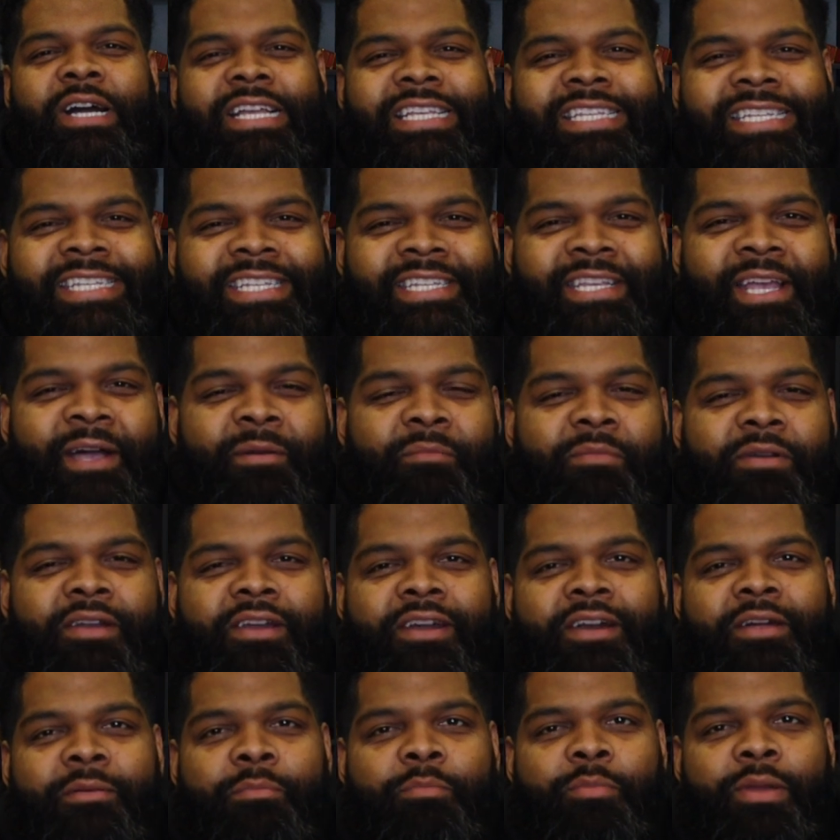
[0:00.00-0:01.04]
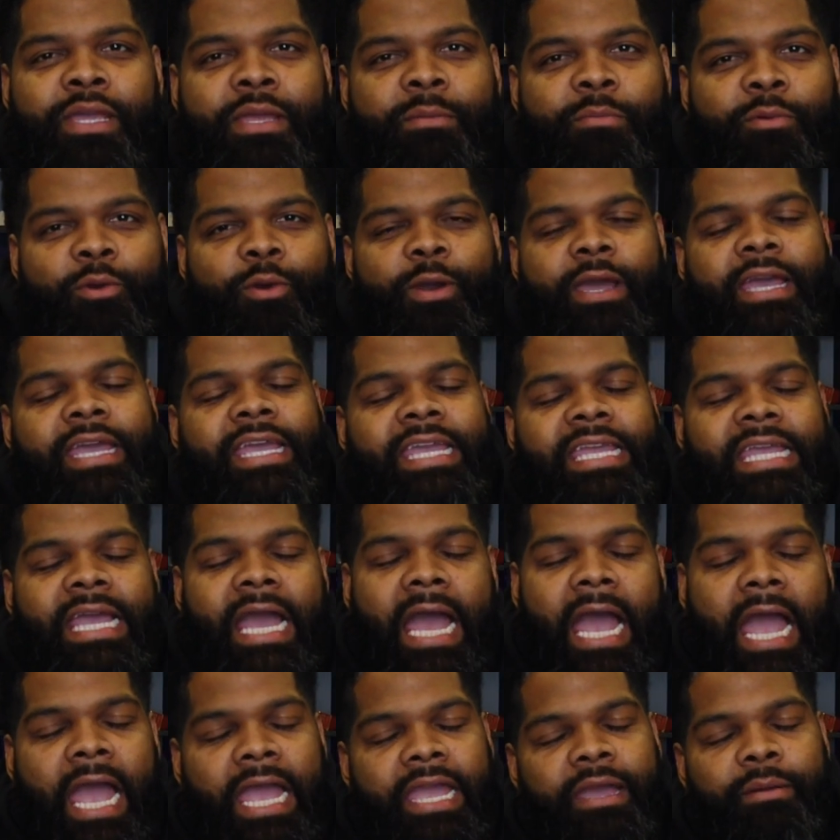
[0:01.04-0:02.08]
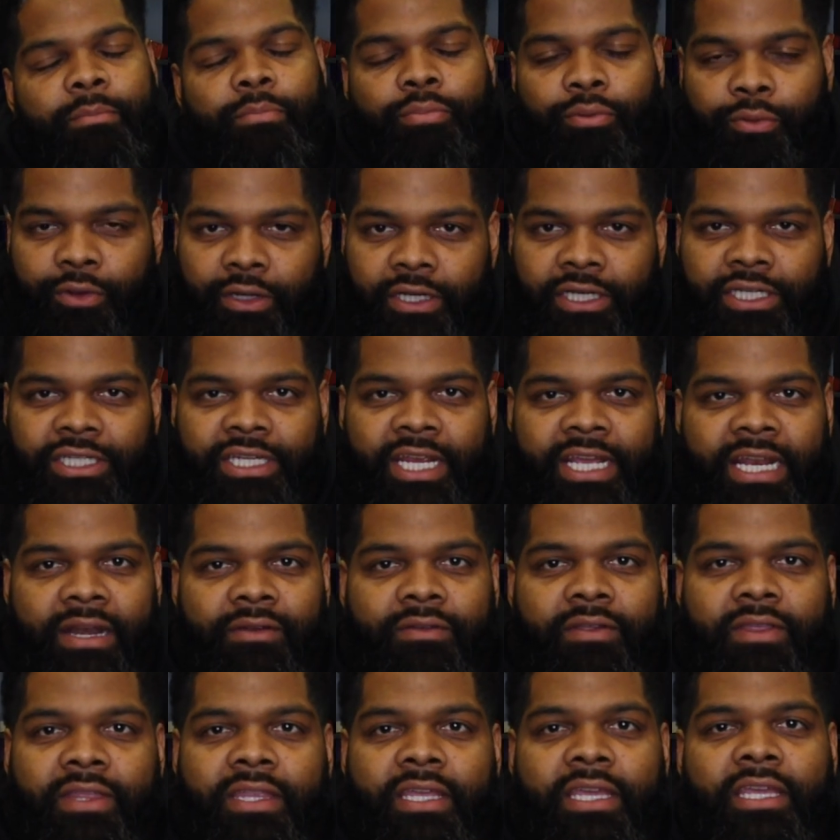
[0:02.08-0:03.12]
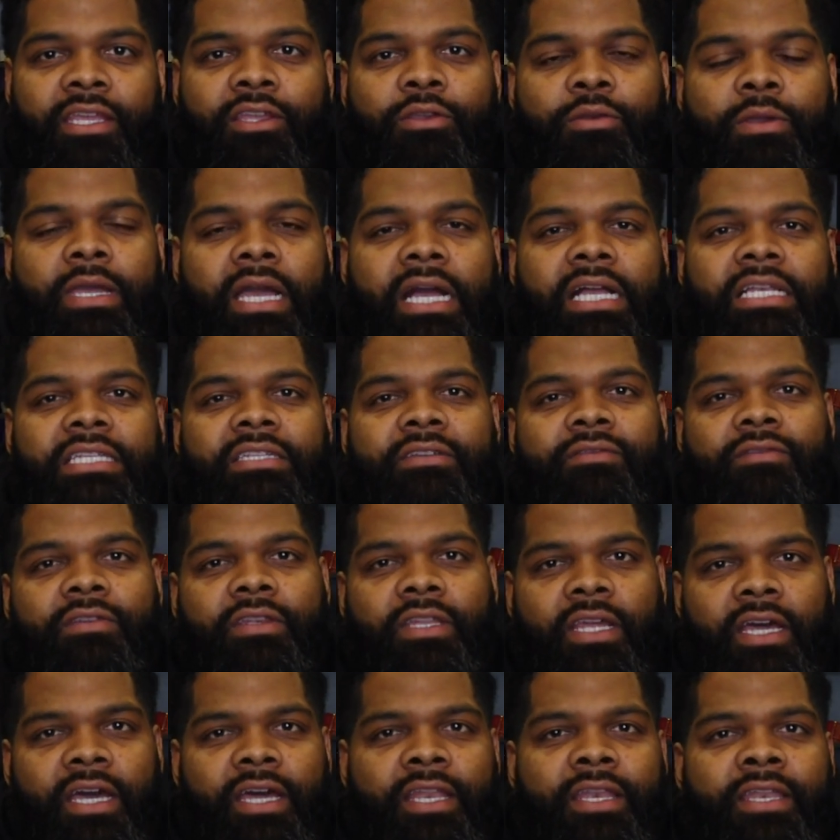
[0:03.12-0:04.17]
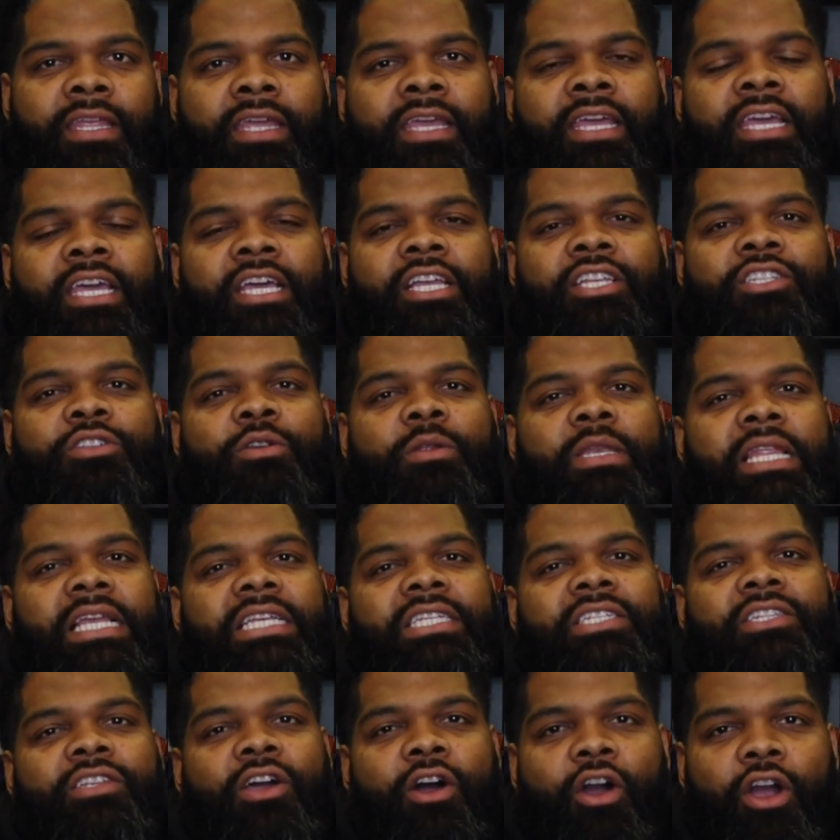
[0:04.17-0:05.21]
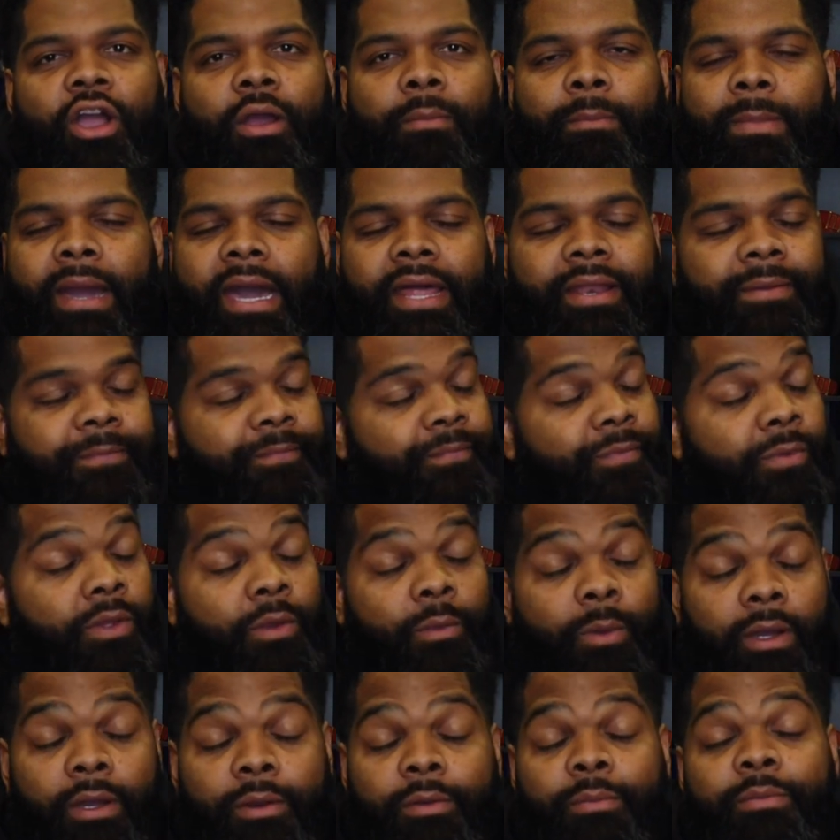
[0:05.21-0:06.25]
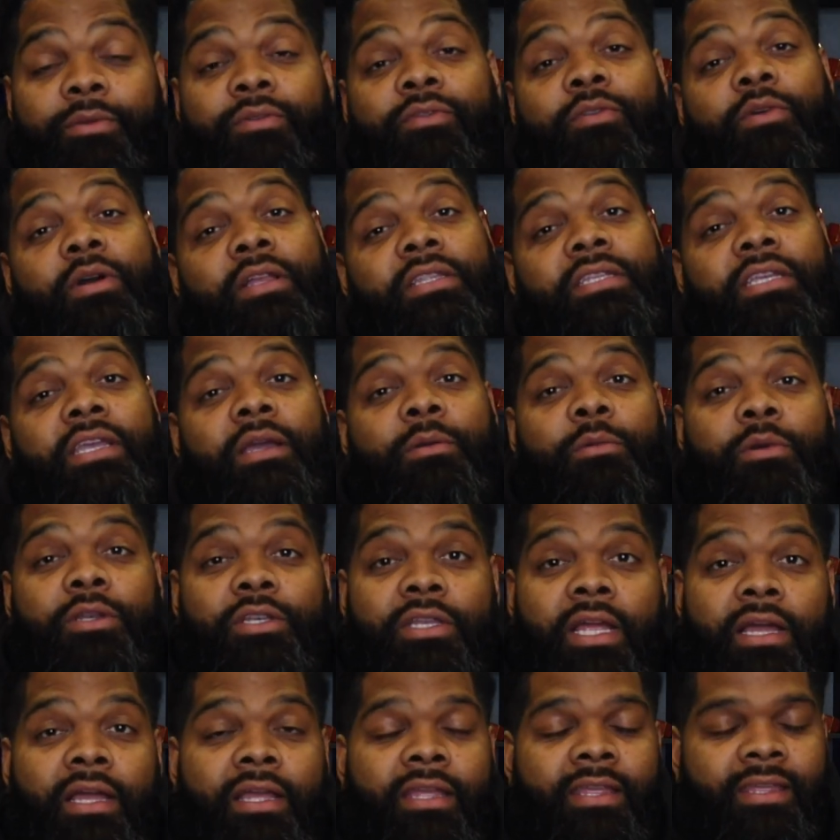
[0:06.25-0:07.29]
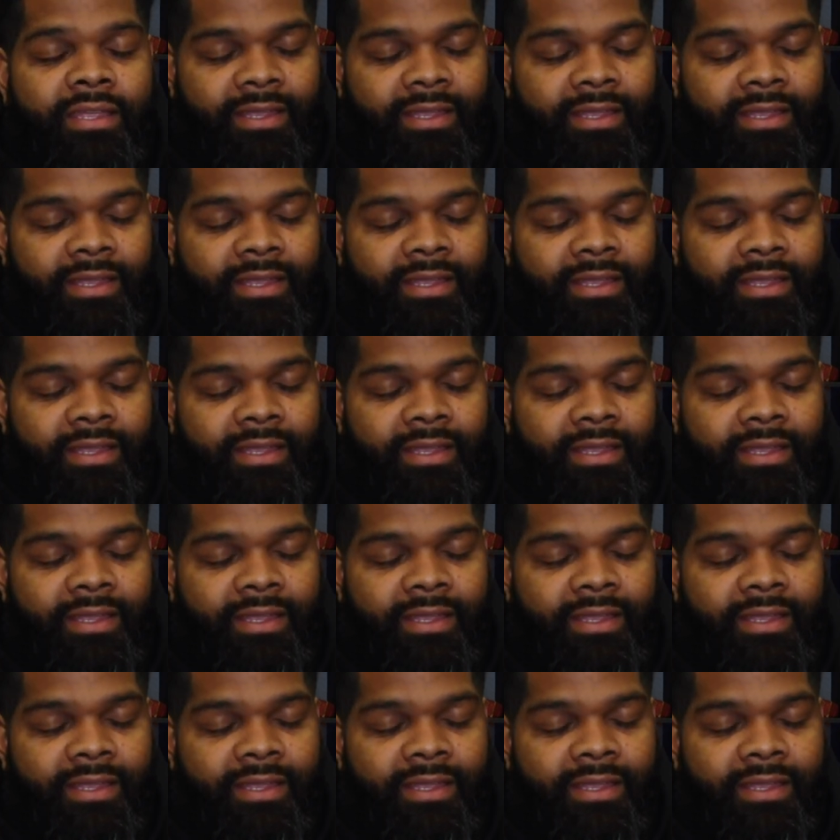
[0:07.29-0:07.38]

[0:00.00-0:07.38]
What's up, good people? Hey, I appreciate everything you guys have done. So let's talk about it. Well, before I tell you what,